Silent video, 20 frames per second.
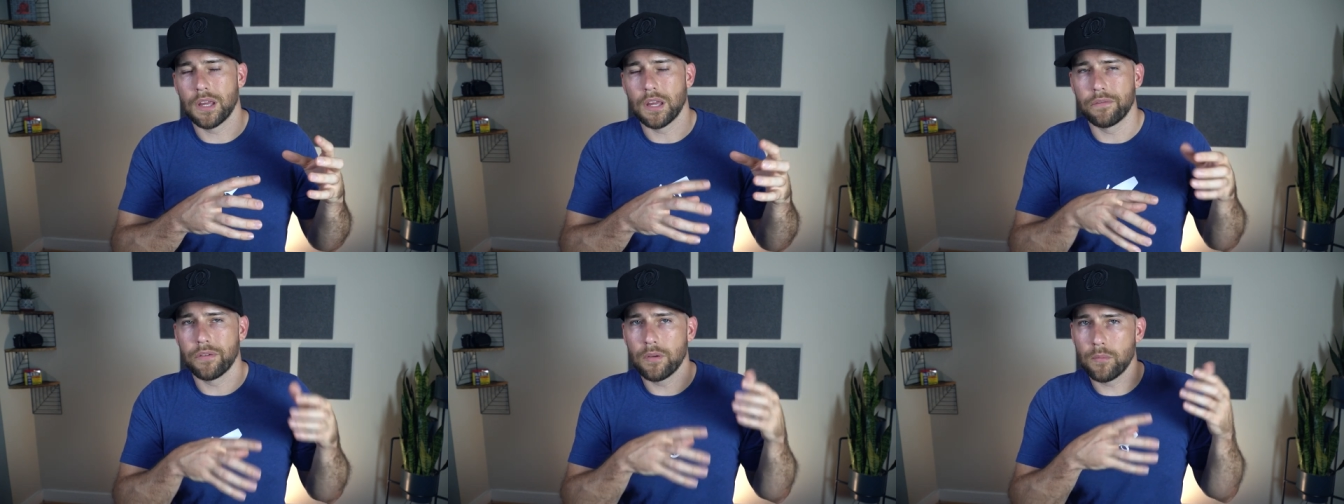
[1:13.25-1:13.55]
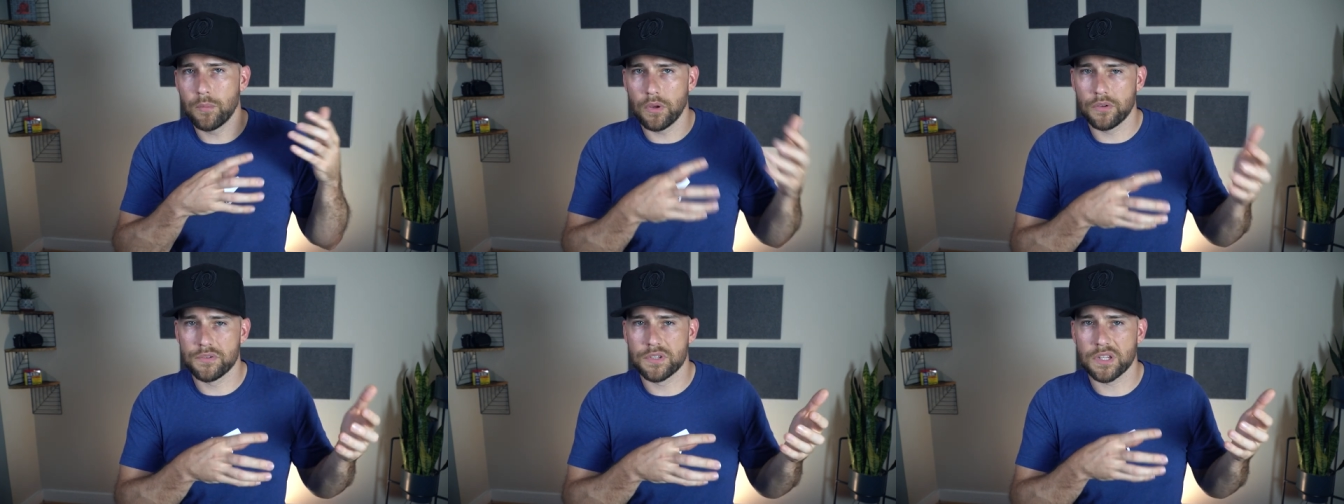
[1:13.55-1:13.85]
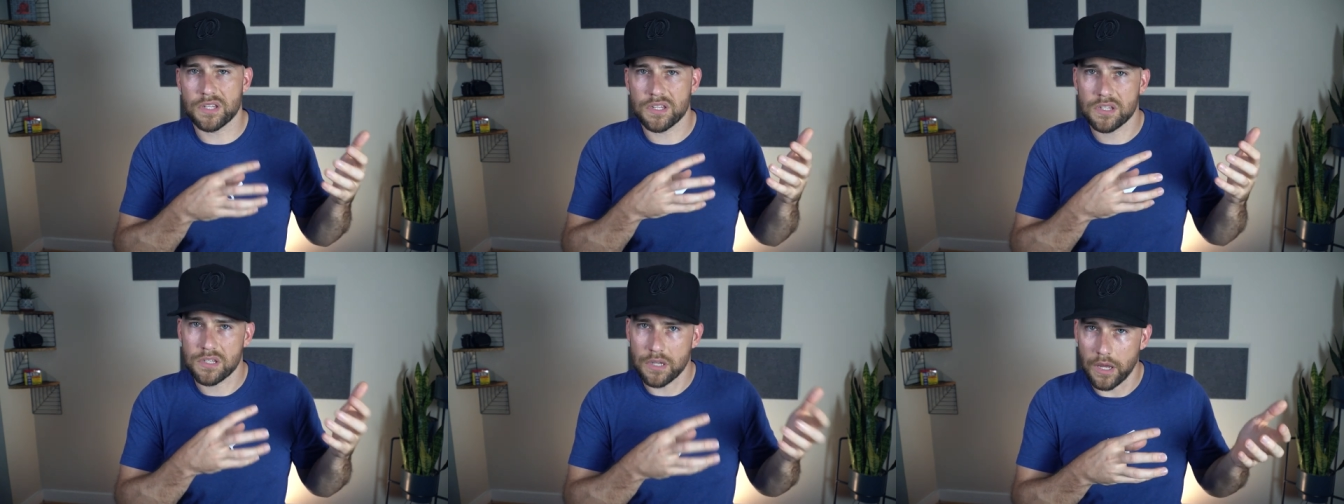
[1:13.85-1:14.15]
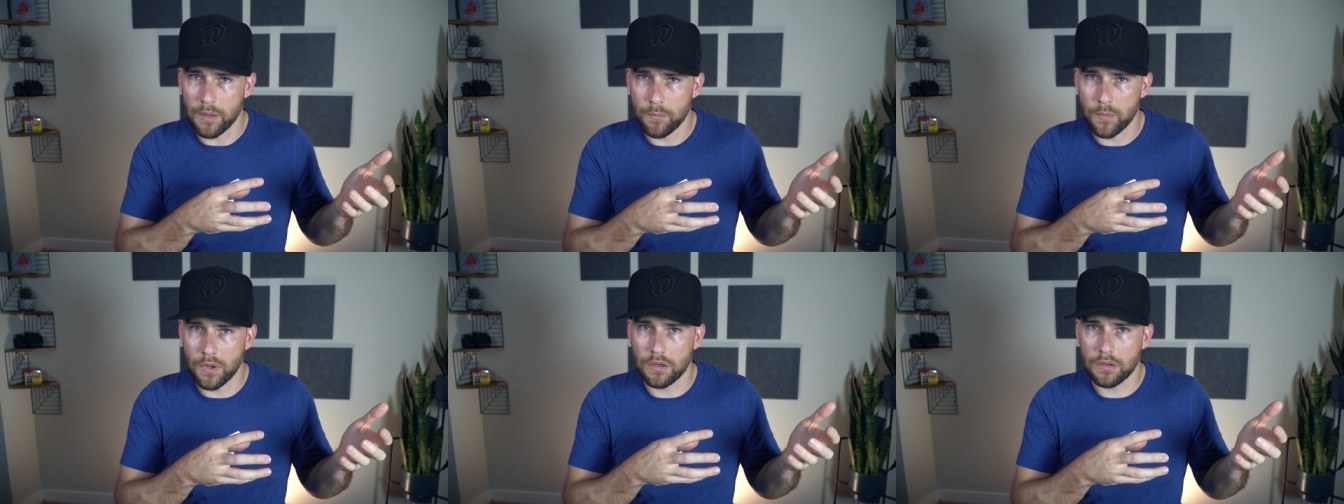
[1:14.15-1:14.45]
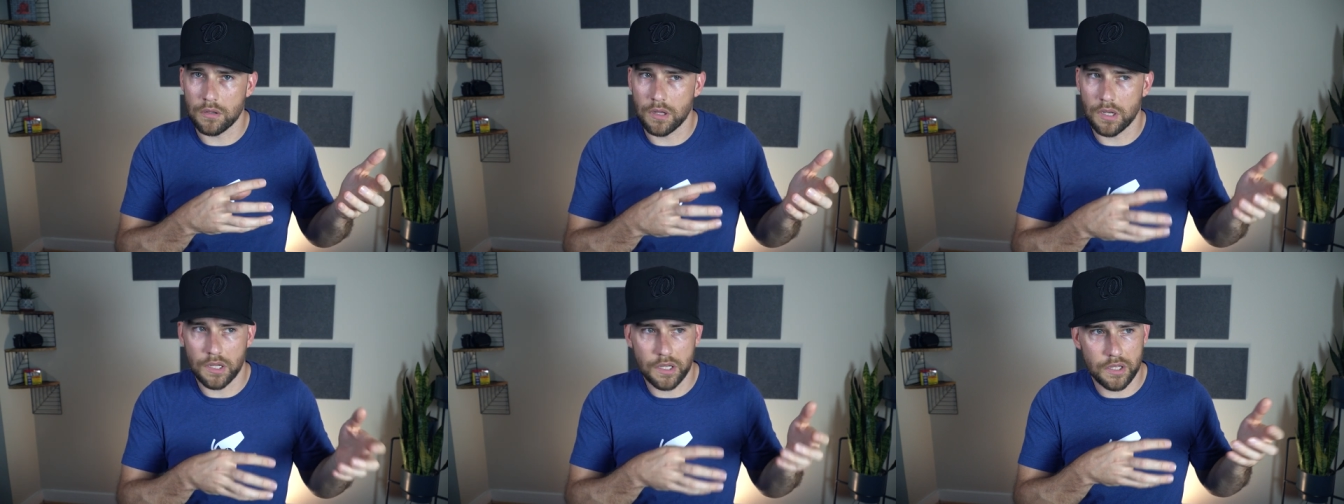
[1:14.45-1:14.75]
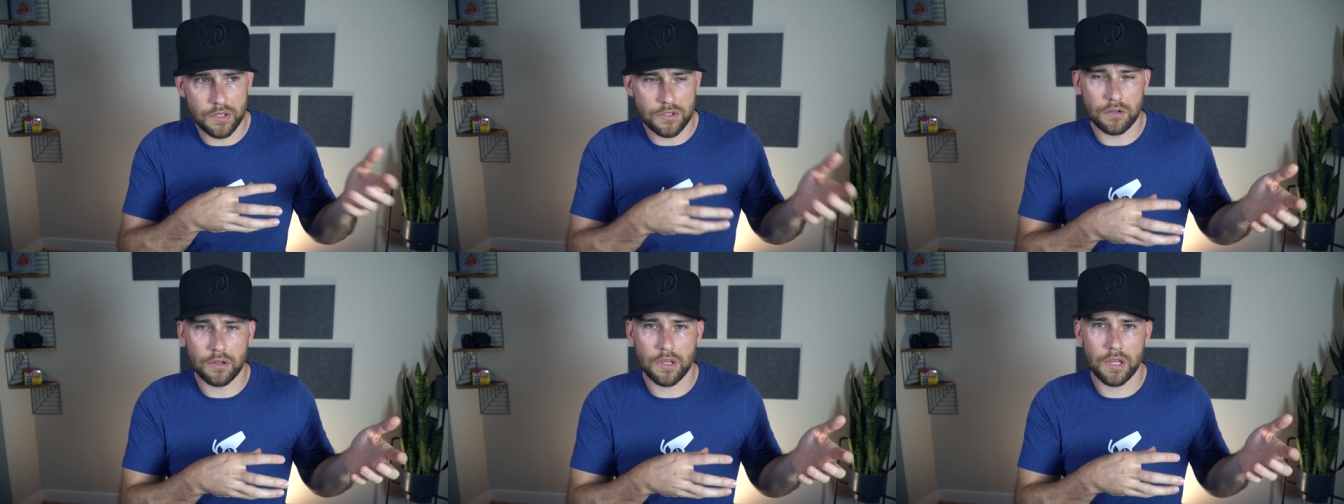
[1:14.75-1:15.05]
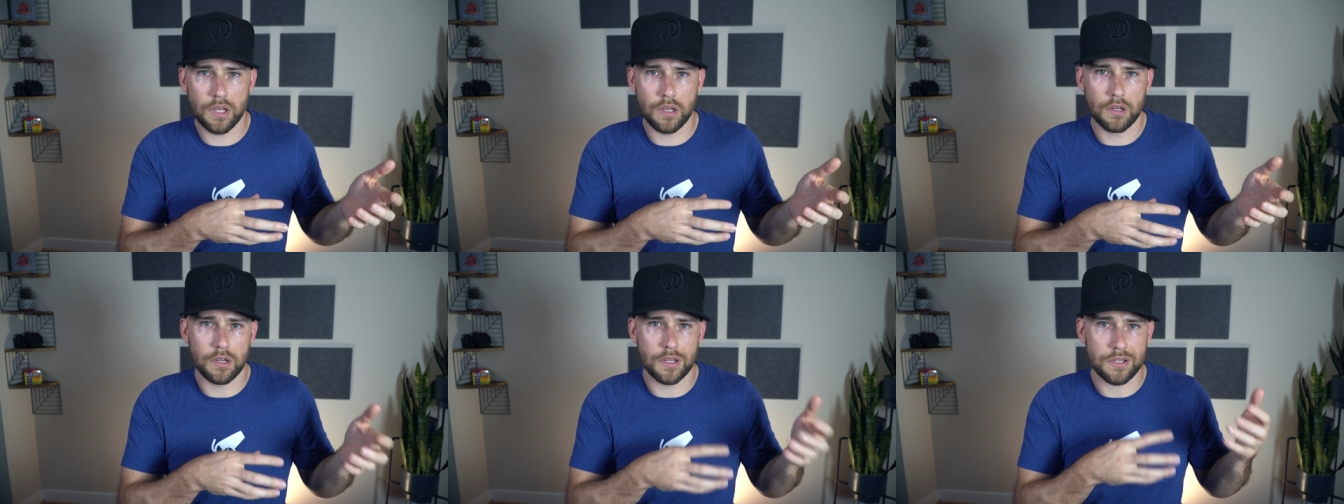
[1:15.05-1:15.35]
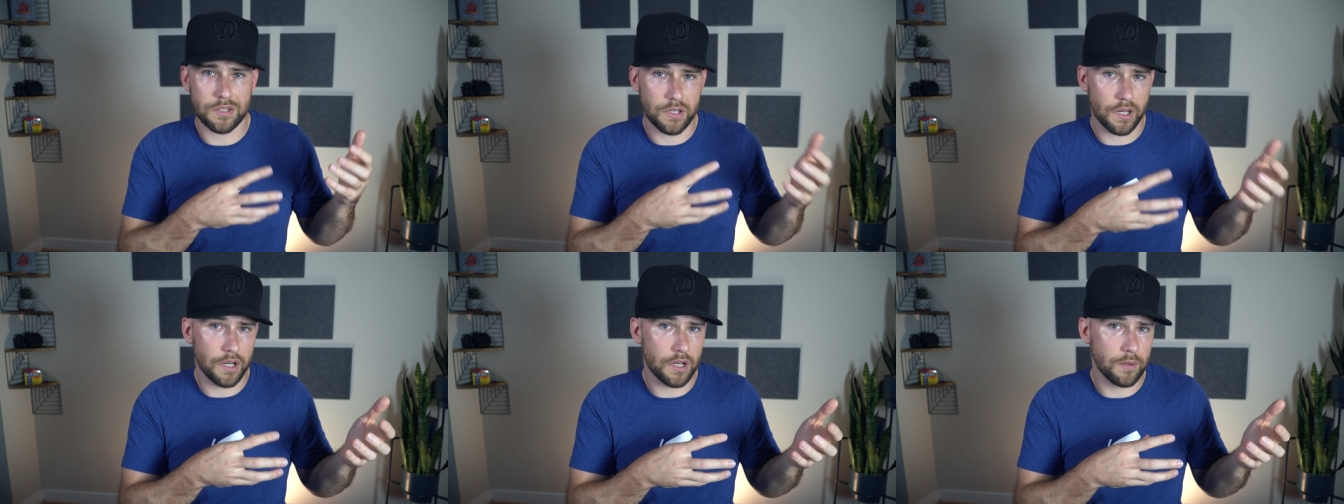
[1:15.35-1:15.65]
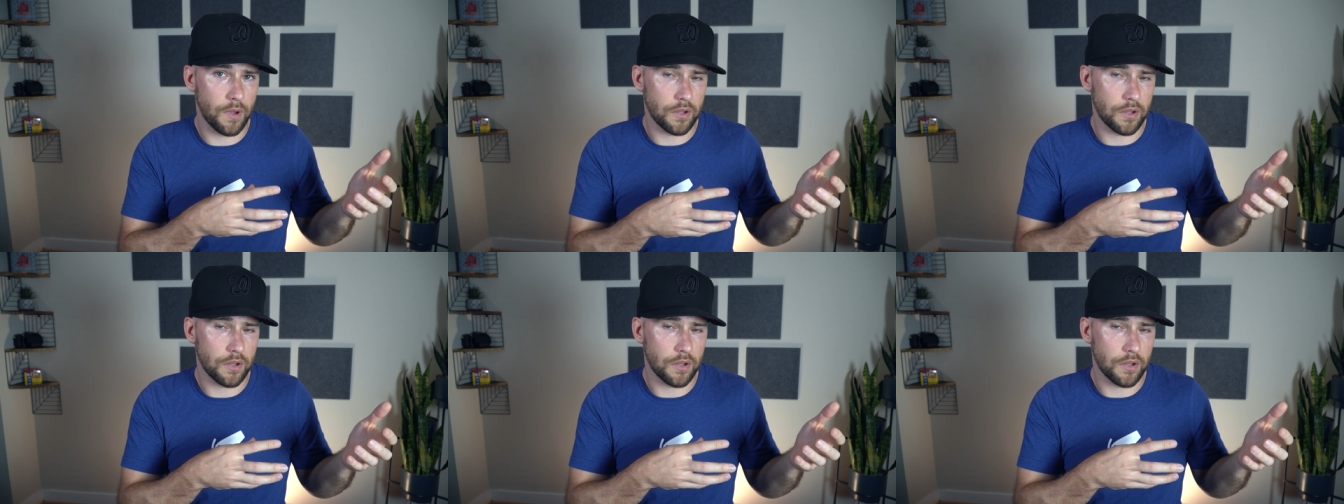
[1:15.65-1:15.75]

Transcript: if it builds excitement and it gets your kid excited